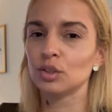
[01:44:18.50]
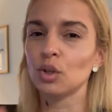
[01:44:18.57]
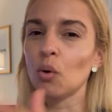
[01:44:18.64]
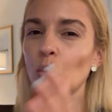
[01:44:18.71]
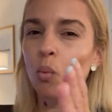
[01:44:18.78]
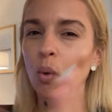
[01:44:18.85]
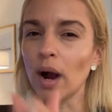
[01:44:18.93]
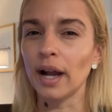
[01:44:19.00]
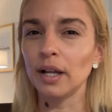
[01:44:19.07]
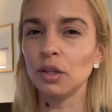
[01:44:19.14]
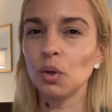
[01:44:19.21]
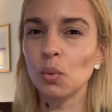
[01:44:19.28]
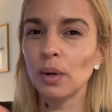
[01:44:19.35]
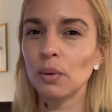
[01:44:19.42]
So
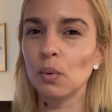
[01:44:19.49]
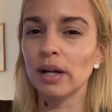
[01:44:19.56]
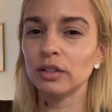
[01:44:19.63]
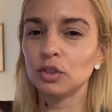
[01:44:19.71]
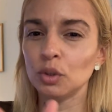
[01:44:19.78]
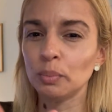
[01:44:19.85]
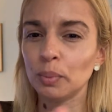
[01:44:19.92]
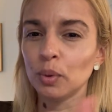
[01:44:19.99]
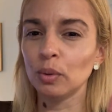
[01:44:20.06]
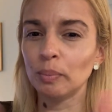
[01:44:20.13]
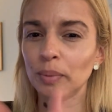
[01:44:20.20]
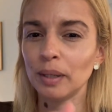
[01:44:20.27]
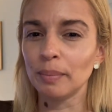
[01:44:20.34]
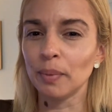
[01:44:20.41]
why do we want to
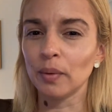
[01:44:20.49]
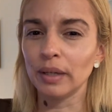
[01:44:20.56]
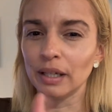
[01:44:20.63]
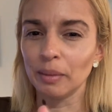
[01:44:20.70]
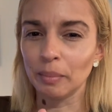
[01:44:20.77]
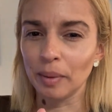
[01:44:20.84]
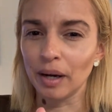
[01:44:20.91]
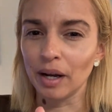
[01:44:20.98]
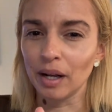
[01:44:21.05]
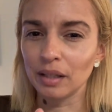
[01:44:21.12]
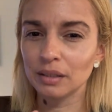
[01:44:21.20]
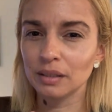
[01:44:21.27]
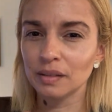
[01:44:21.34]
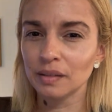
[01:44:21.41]
put people in a
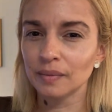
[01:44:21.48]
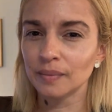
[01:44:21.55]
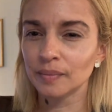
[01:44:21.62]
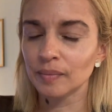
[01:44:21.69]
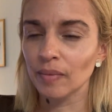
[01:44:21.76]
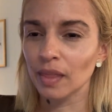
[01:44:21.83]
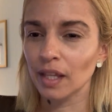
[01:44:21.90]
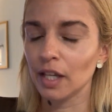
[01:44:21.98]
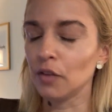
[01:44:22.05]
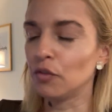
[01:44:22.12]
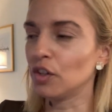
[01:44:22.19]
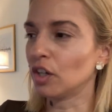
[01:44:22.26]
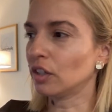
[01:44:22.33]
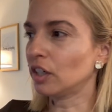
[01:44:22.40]
box?
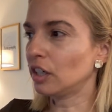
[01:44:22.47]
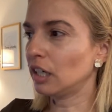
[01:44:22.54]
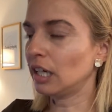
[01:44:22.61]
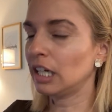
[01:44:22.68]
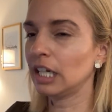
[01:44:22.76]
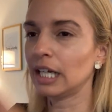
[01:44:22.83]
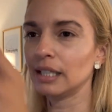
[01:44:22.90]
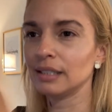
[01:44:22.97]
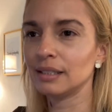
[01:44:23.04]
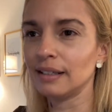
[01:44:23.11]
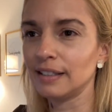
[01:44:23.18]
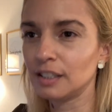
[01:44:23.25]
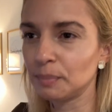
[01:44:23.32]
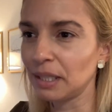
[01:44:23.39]
If you're not learning at the
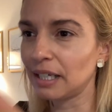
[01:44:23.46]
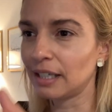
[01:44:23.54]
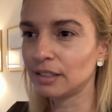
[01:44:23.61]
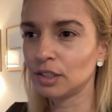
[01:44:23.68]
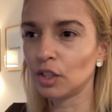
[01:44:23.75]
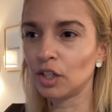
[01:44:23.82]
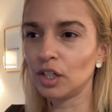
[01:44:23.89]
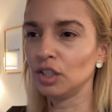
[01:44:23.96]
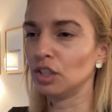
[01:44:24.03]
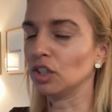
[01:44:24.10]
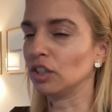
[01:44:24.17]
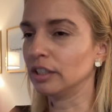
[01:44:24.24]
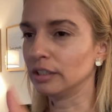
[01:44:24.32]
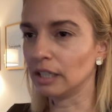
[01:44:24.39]
same speed as her,
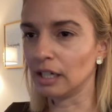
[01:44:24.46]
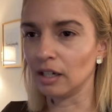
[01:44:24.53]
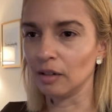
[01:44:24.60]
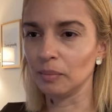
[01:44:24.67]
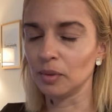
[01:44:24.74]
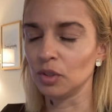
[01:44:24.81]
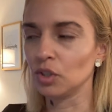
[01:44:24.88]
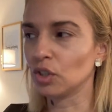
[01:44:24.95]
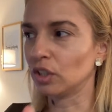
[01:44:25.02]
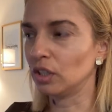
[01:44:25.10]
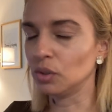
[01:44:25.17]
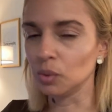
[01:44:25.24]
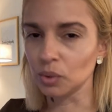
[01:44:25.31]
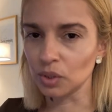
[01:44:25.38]
you're dumb.
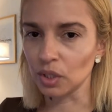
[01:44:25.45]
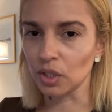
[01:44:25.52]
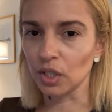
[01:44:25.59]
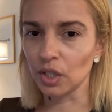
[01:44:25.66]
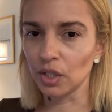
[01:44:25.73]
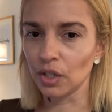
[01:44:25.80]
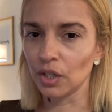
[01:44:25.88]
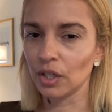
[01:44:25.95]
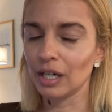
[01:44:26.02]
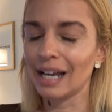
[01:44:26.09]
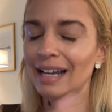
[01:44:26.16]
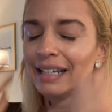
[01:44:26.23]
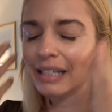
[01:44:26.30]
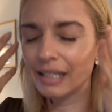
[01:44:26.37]
You're a loser.
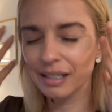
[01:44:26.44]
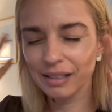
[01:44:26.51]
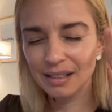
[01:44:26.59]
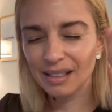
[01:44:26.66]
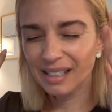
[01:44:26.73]
Like